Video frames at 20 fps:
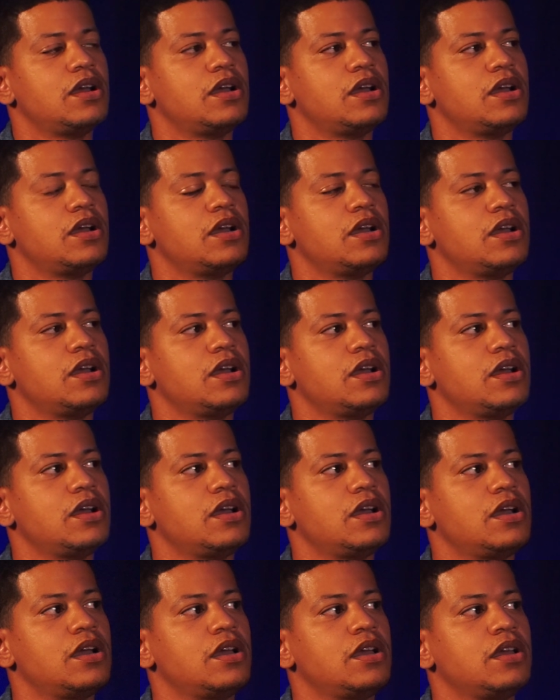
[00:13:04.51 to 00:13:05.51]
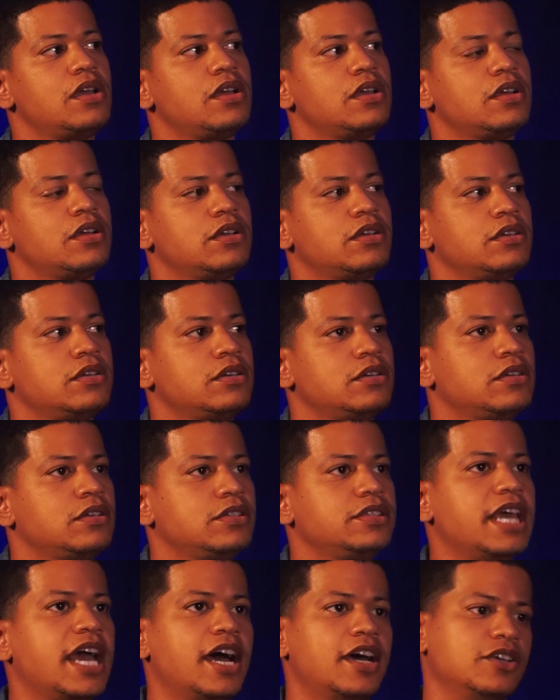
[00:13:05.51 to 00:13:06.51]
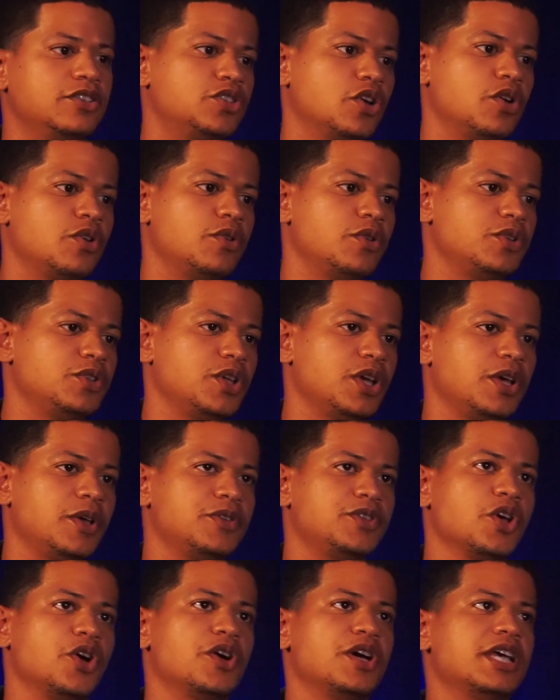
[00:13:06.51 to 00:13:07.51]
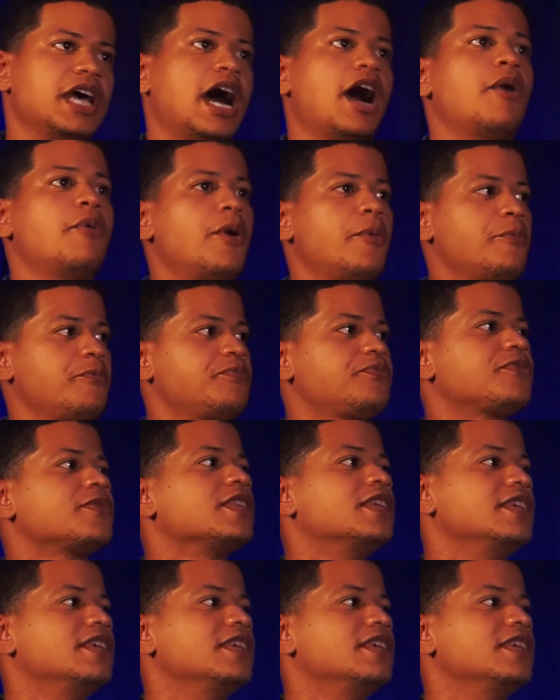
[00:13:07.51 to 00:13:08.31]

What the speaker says: category of their content providers?